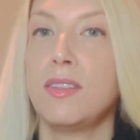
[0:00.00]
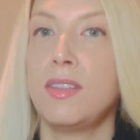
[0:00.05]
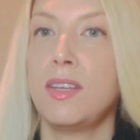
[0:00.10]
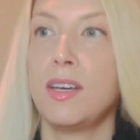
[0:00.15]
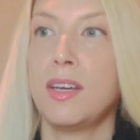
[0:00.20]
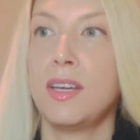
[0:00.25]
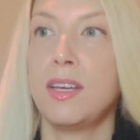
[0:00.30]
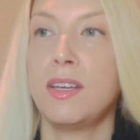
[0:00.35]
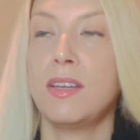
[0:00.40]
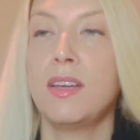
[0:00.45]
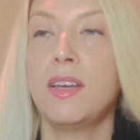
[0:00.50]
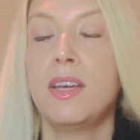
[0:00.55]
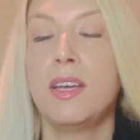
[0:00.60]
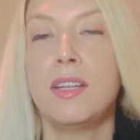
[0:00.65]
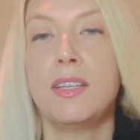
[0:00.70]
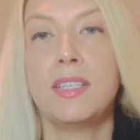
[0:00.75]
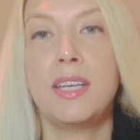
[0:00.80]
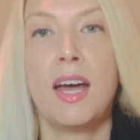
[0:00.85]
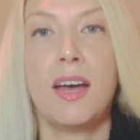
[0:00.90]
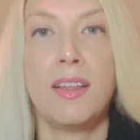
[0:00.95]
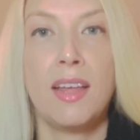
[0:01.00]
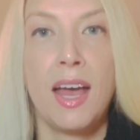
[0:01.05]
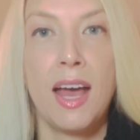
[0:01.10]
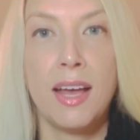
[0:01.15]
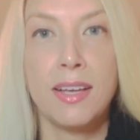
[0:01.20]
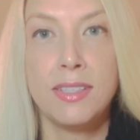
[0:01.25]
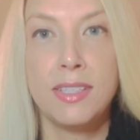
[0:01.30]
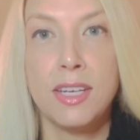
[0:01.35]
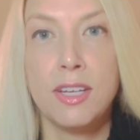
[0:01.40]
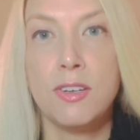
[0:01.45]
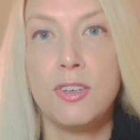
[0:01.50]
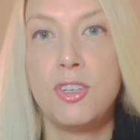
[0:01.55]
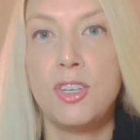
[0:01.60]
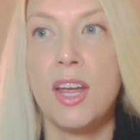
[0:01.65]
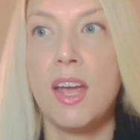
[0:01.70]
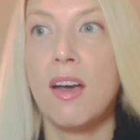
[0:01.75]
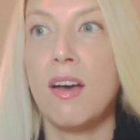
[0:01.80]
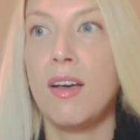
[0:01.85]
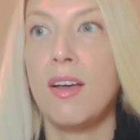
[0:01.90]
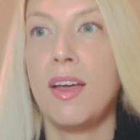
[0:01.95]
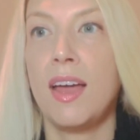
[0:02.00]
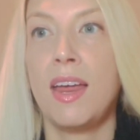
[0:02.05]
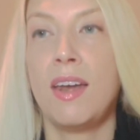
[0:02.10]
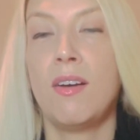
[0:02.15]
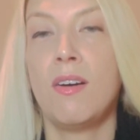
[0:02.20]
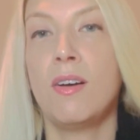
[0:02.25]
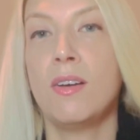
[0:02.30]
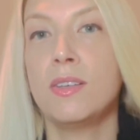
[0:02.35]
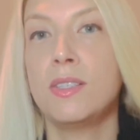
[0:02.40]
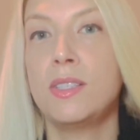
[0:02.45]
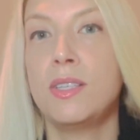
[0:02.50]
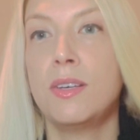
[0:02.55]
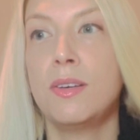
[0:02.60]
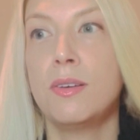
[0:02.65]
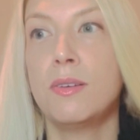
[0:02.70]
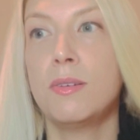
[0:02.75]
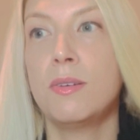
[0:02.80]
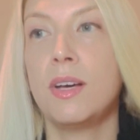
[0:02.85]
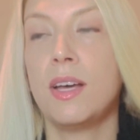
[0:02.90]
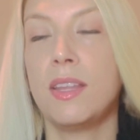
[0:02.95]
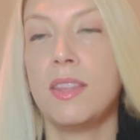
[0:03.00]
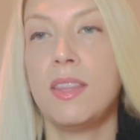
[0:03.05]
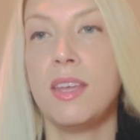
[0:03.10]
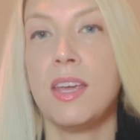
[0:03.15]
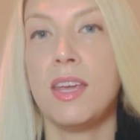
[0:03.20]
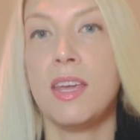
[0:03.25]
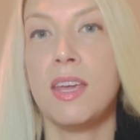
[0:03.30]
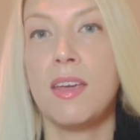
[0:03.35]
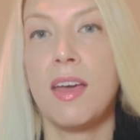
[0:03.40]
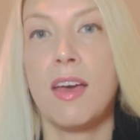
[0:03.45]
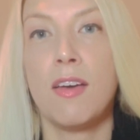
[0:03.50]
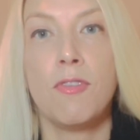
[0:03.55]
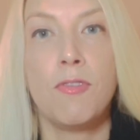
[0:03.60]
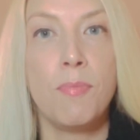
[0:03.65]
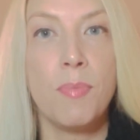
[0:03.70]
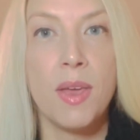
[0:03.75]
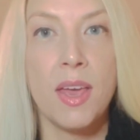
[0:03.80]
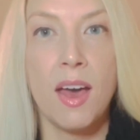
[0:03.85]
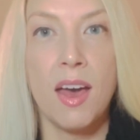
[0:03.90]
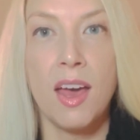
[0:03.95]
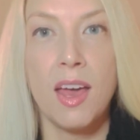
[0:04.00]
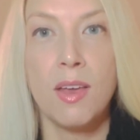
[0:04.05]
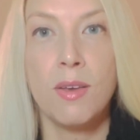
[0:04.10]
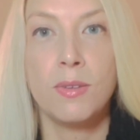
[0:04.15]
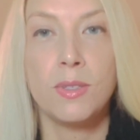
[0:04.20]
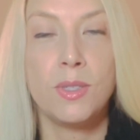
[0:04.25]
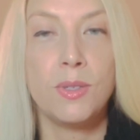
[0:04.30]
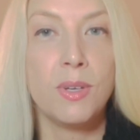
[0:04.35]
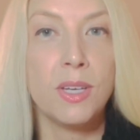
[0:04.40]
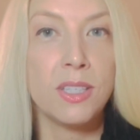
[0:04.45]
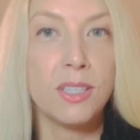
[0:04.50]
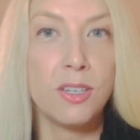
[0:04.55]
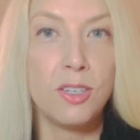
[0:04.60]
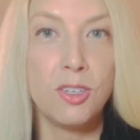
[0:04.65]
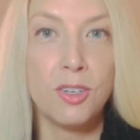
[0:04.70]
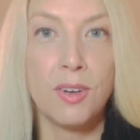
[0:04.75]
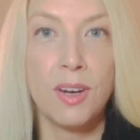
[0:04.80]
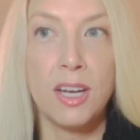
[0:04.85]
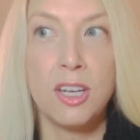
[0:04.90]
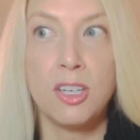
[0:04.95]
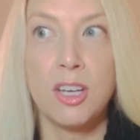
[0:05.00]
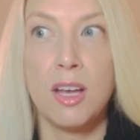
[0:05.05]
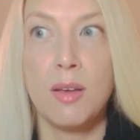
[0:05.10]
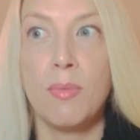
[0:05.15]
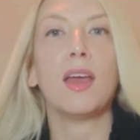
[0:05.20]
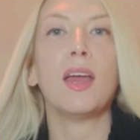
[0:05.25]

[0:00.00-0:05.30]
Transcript: the Tallahassee jail, and also the FBI, who's doing such a great job.